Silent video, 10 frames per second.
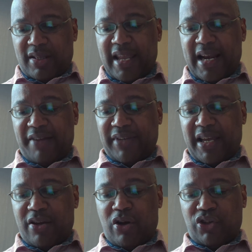Then after
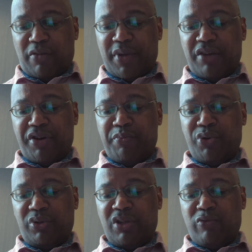he got up, he
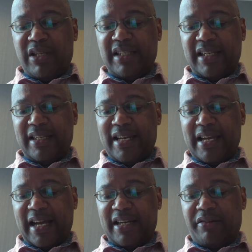rebuked the winds and the
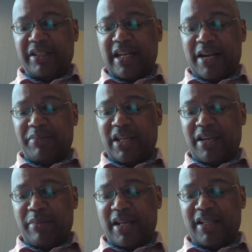lake, and a great calm
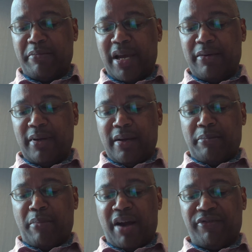came. And the men
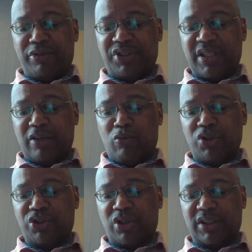marveled, saying,
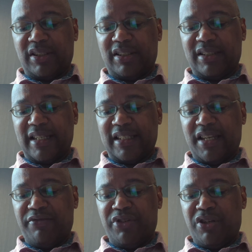What sort is this that
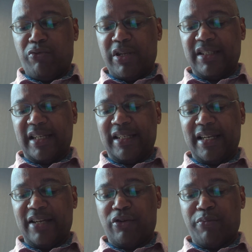even the winds and the
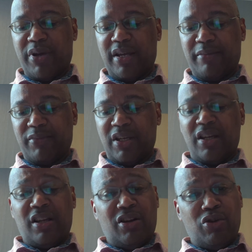lake obey him?
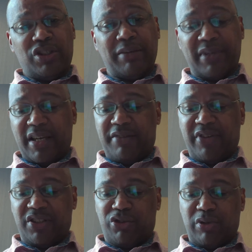Luke chapter 8,
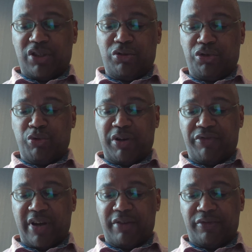verses 22 to
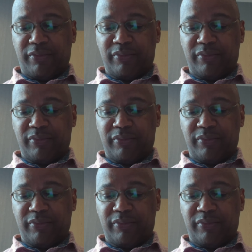25.